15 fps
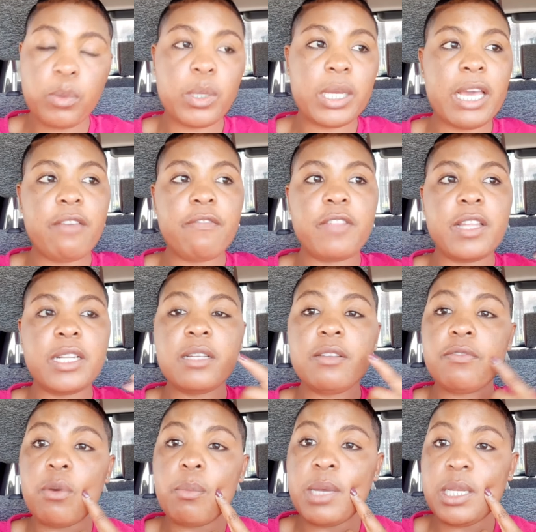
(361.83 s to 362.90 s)
gave that
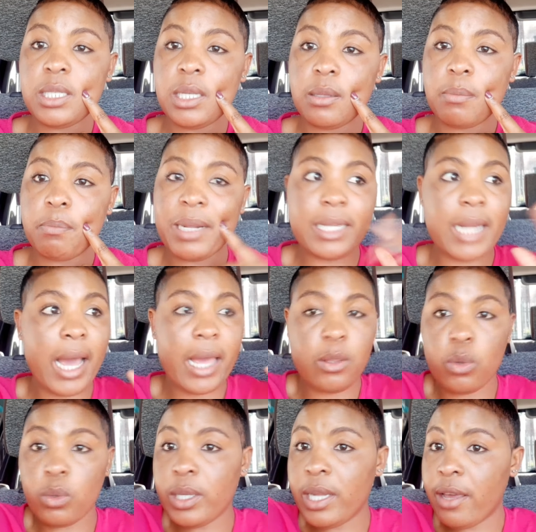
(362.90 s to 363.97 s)
information, but I
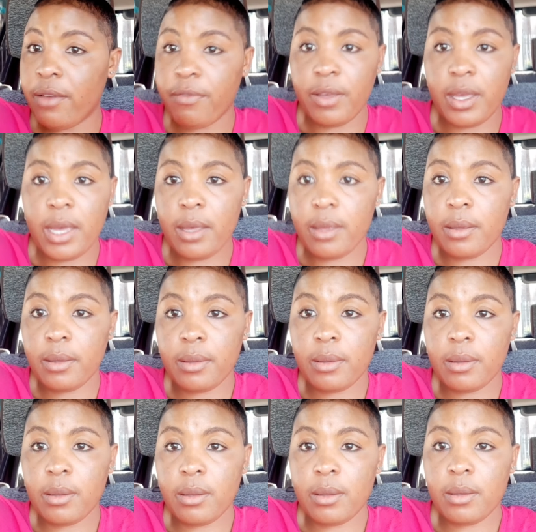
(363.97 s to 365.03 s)
don't have a
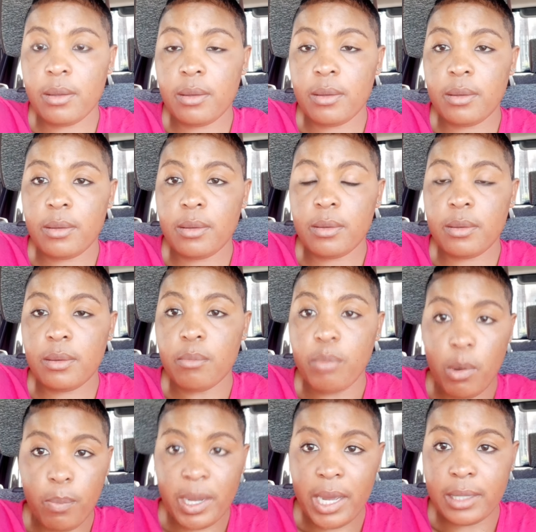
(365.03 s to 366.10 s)

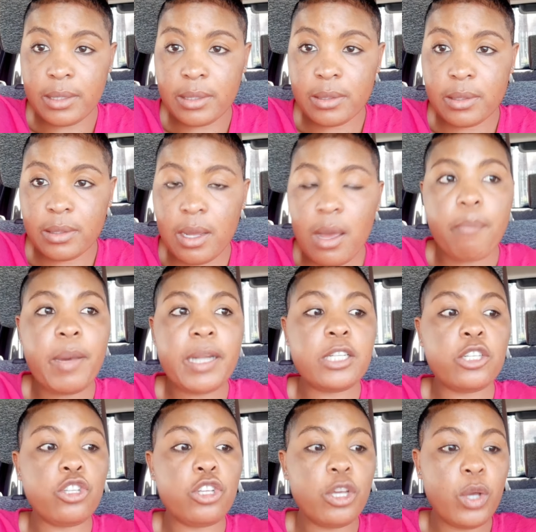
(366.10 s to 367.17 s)
bob cut.
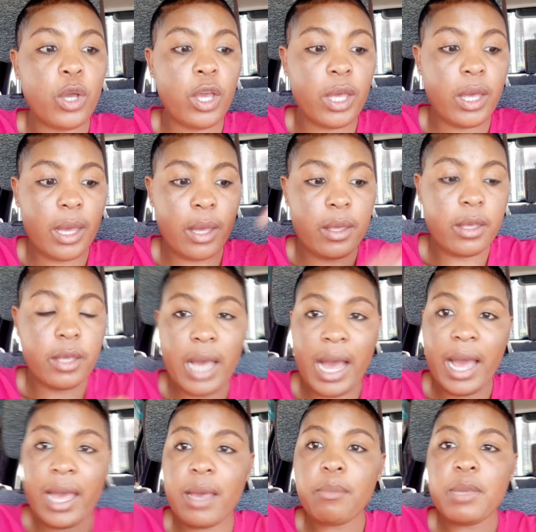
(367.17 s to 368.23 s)
But I am